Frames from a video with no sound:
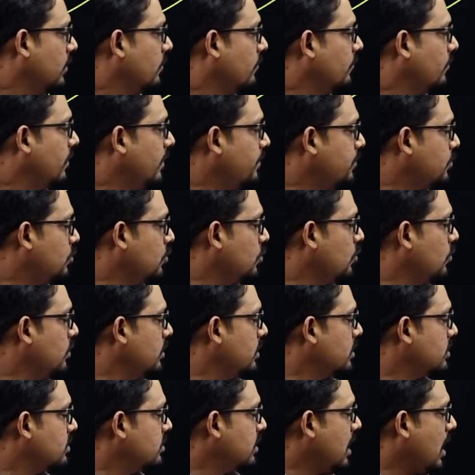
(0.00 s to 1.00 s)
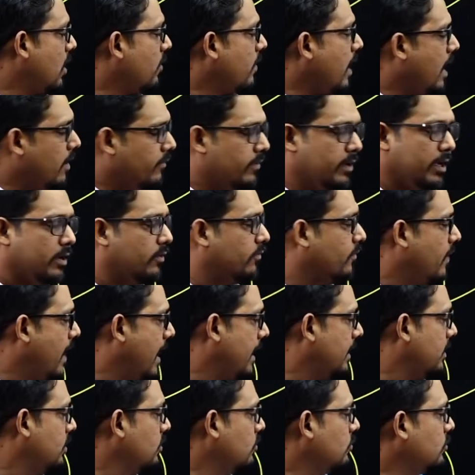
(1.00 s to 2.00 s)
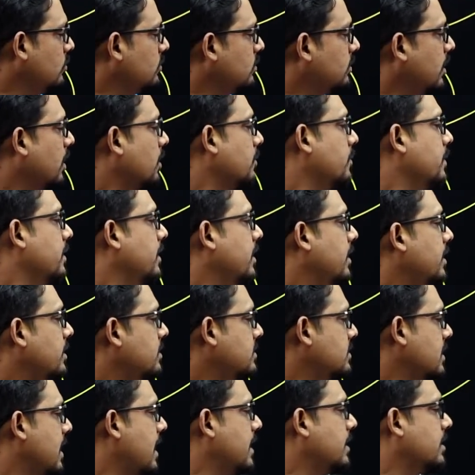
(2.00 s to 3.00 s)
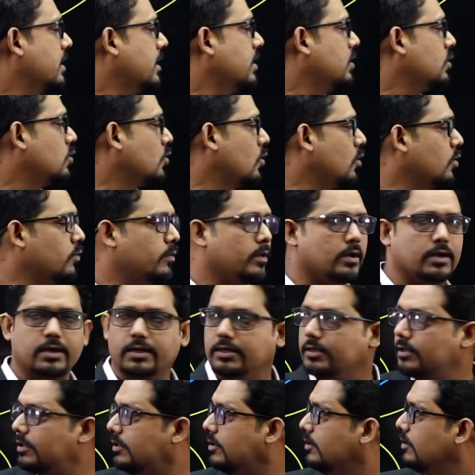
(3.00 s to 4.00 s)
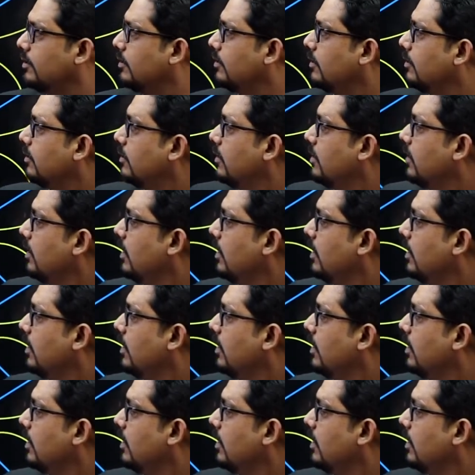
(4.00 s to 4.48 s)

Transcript: Fifth two is now having a value, terminates, and control will return here.